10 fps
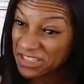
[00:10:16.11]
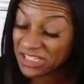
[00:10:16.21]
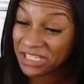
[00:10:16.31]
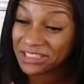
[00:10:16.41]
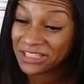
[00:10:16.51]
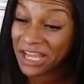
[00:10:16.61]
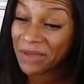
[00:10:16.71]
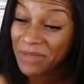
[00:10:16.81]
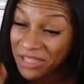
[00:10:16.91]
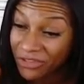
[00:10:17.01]
second
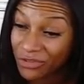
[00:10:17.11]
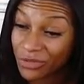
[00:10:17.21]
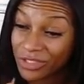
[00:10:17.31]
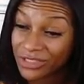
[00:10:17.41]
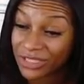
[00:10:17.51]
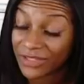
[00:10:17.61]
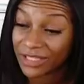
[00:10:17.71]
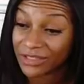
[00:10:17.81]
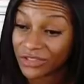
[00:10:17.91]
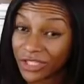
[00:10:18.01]
time in the 2 years I've
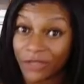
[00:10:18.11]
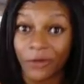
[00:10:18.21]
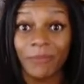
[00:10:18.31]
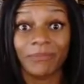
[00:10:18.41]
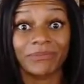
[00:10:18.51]
had this channel